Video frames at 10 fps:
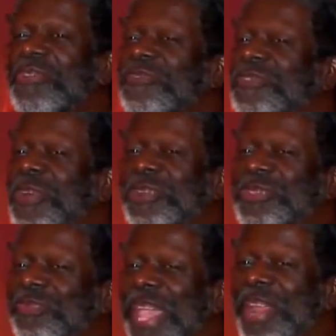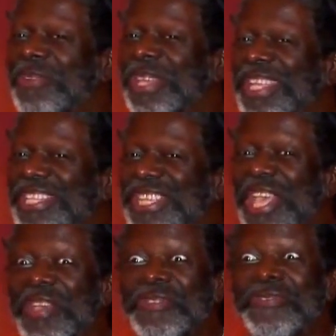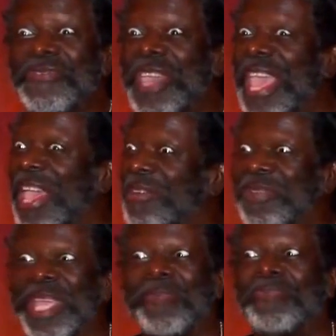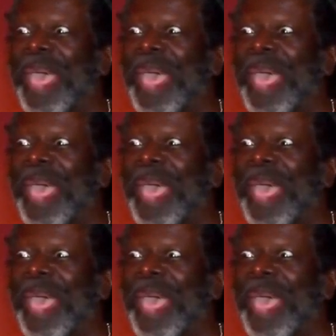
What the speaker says: "First marriage, very